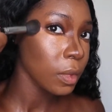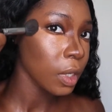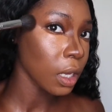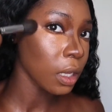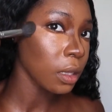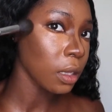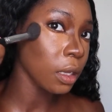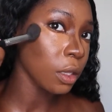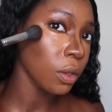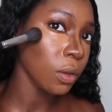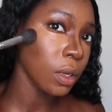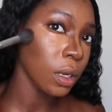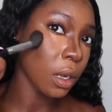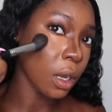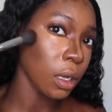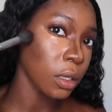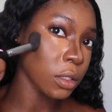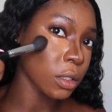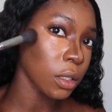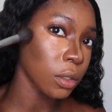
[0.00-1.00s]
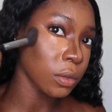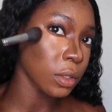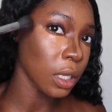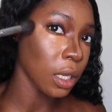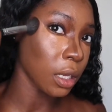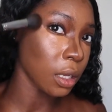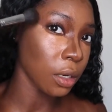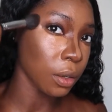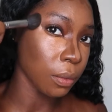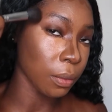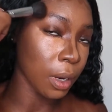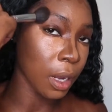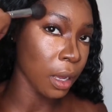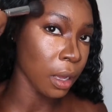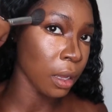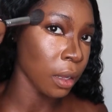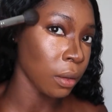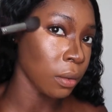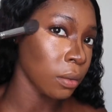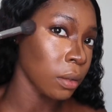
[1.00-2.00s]
And then you can also take it
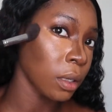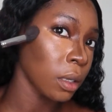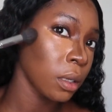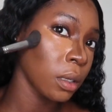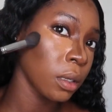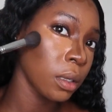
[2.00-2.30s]
around